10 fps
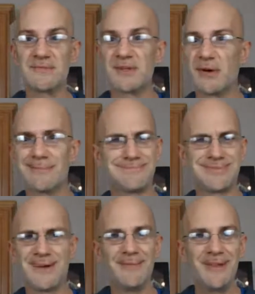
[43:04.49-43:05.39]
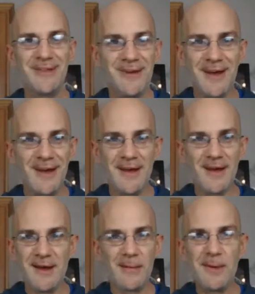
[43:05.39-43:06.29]
So I mean, look,
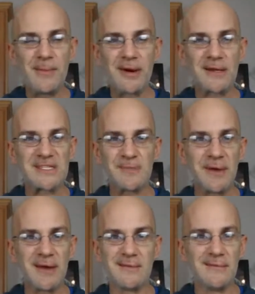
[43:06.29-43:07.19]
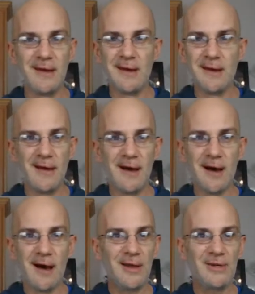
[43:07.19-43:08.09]
people are going to spend
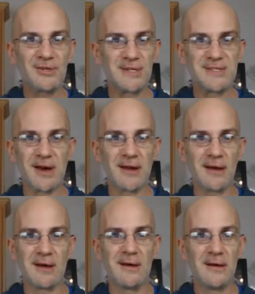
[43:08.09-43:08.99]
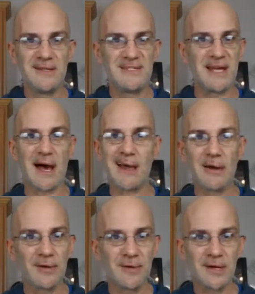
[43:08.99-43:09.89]
hundreds on a
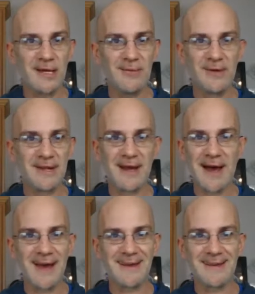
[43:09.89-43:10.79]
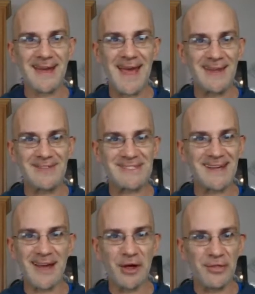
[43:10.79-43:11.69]
Zion rookie when the guy can't even
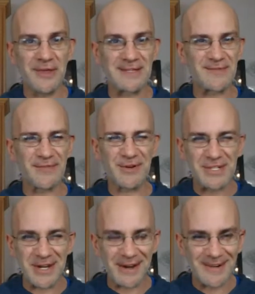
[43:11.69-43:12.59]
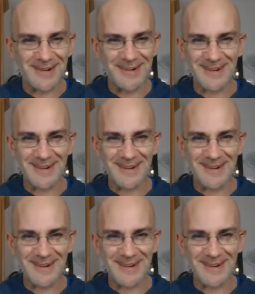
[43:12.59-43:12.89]
stay healthy in his first year.